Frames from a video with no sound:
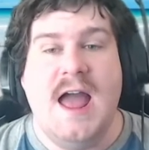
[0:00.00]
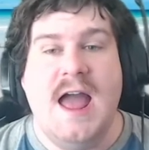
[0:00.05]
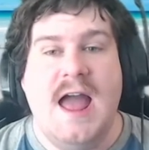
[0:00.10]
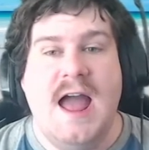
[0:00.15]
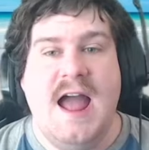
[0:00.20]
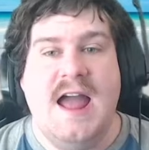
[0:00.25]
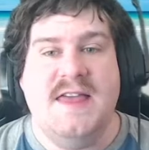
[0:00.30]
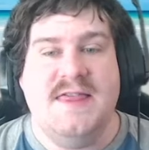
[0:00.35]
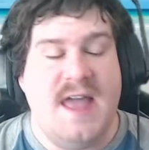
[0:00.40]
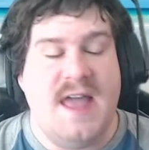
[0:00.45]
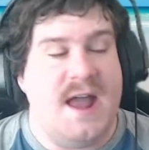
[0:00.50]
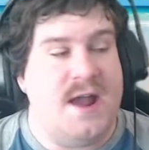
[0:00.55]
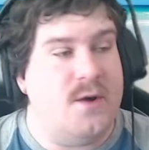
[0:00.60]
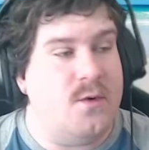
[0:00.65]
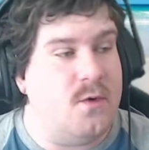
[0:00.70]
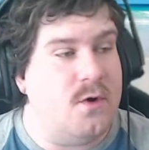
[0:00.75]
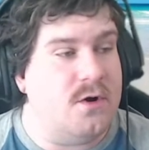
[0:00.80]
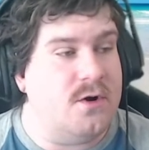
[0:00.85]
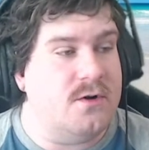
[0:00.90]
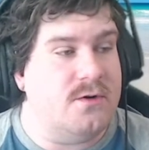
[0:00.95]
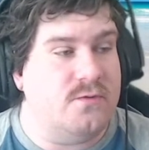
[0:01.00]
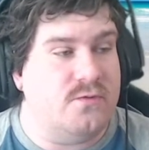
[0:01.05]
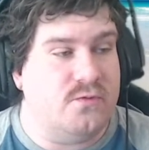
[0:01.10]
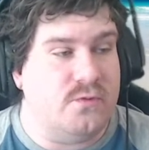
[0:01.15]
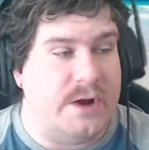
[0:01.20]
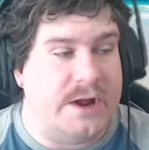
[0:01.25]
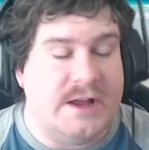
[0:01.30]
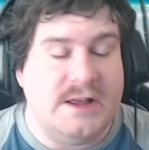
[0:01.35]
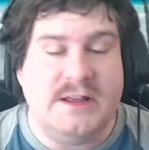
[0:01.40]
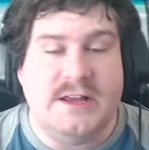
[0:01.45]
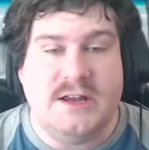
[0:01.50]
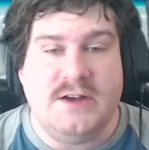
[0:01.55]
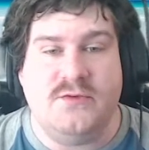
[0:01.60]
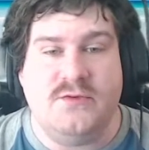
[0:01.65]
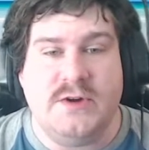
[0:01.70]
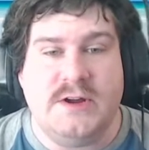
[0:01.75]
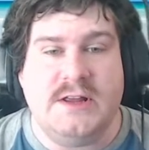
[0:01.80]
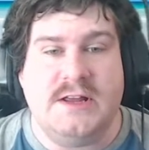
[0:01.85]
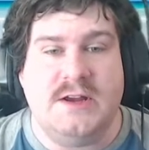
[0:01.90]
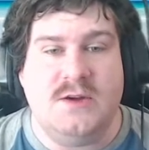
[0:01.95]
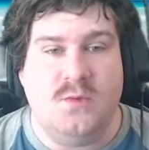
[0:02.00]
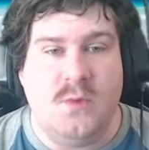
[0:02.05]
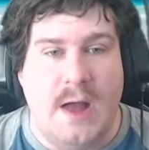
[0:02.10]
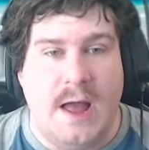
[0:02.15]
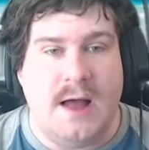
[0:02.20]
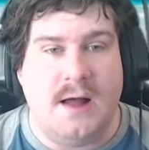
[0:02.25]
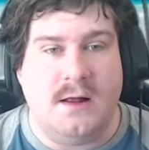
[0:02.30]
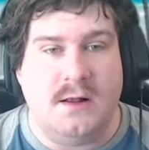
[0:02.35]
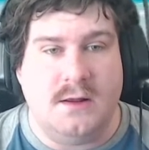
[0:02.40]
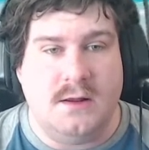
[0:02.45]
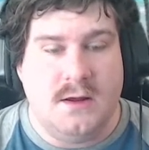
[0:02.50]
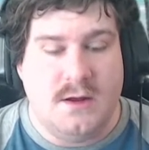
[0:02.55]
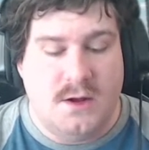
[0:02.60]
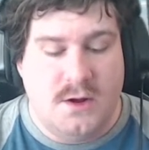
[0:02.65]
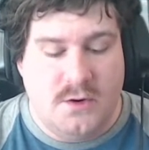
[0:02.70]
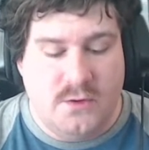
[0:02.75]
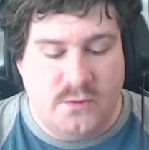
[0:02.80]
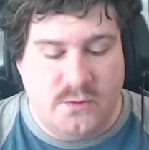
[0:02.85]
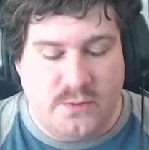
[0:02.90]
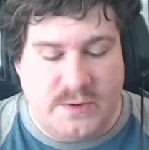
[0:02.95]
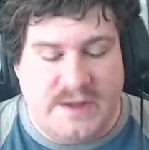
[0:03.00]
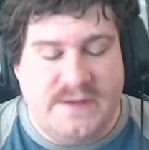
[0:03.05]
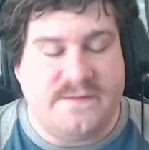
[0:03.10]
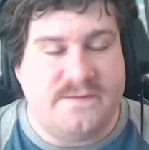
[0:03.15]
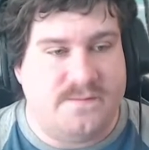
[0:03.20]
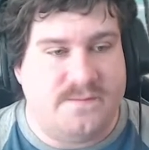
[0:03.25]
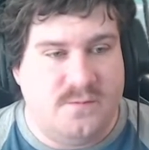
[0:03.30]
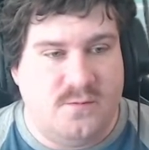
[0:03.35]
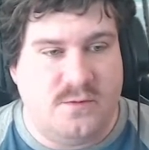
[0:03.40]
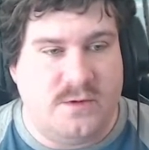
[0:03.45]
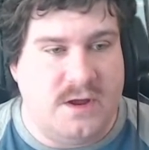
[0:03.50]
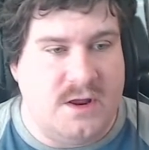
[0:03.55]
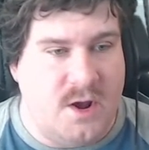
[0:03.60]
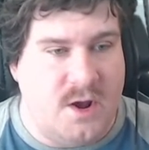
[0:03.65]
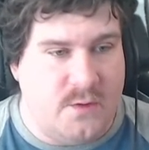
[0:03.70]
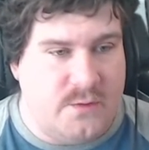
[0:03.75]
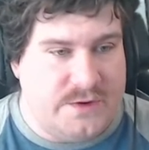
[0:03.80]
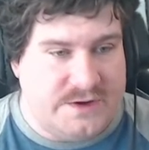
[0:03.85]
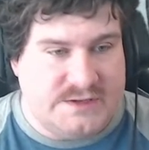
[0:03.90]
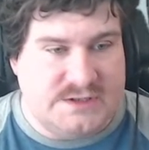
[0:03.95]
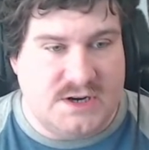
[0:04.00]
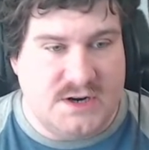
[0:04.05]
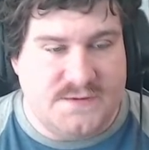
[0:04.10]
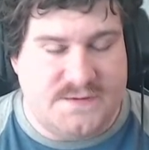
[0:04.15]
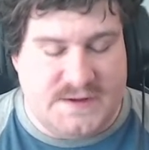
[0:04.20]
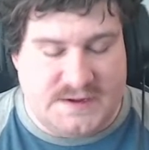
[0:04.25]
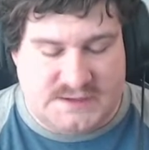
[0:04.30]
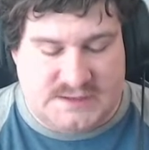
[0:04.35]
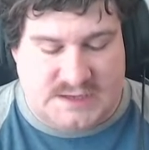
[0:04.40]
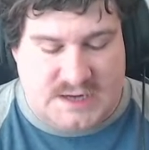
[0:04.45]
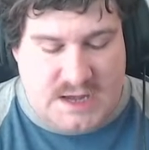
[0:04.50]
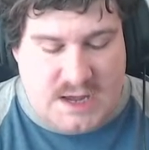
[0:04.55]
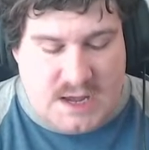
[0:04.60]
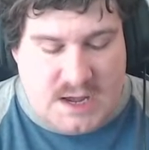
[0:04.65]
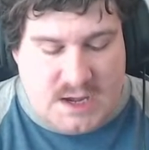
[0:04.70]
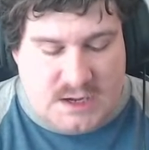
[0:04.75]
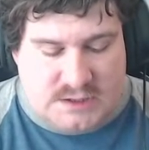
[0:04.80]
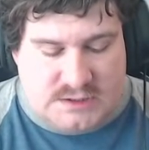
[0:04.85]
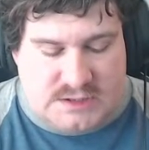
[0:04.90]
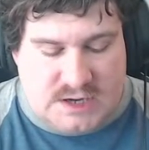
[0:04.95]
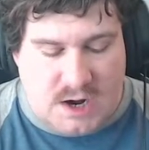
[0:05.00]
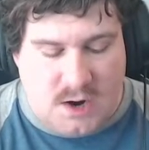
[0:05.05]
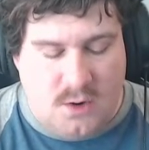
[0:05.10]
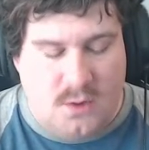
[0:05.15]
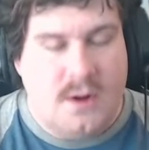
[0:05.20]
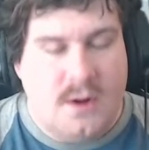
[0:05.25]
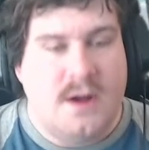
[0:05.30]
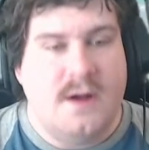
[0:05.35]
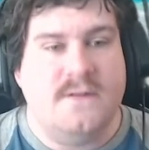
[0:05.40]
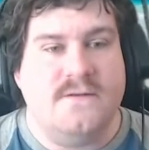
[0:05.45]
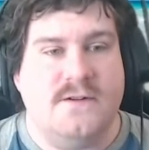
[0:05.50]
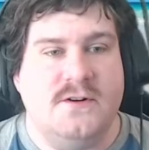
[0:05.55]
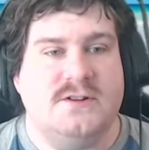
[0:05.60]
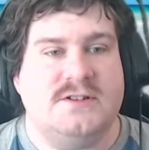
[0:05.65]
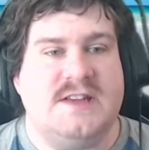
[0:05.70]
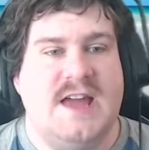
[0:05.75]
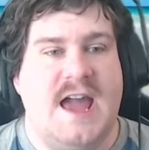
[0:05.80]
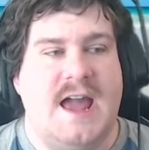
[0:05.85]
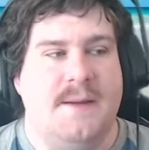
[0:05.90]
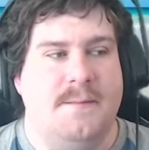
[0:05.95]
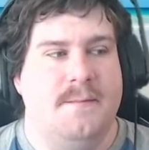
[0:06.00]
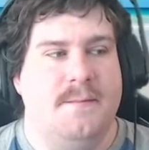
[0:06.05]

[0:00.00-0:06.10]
And they were really, really well resurfaced. So, first game,